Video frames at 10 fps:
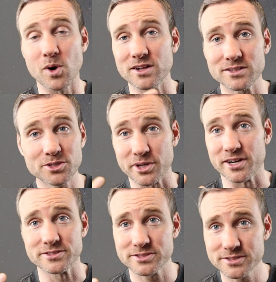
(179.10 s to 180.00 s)
well, who
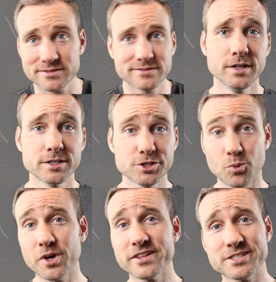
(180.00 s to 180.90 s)
cares. So
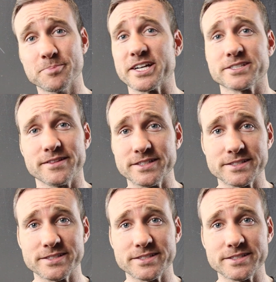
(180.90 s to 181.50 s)
what are the specs on